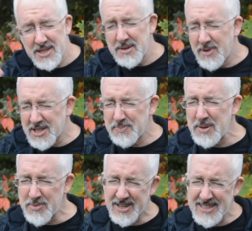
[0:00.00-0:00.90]
It must
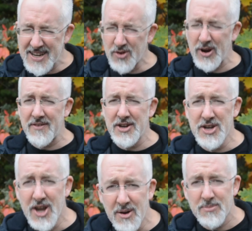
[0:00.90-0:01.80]
be because I don't have a
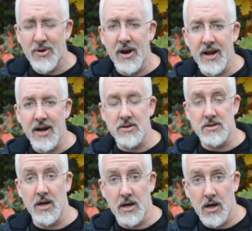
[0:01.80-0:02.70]
number. And I was
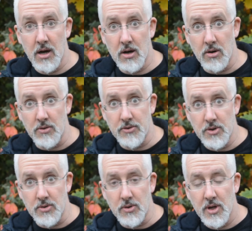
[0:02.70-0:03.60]
like, oh dude.